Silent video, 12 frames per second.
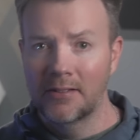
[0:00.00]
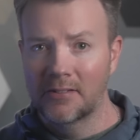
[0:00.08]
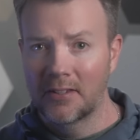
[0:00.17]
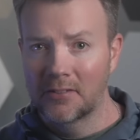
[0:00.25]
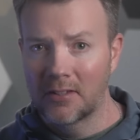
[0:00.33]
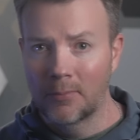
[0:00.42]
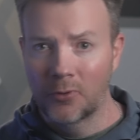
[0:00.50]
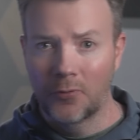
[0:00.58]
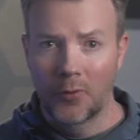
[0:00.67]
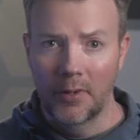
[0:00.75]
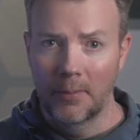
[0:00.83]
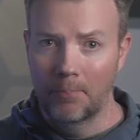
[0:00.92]
systems
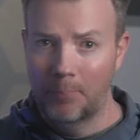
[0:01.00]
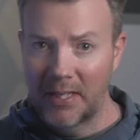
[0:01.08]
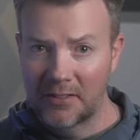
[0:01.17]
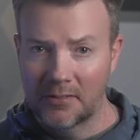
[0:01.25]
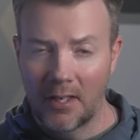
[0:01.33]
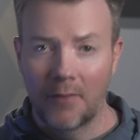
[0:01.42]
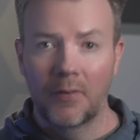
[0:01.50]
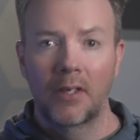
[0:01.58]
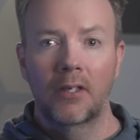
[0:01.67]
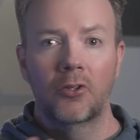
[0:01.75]
for the big stuff,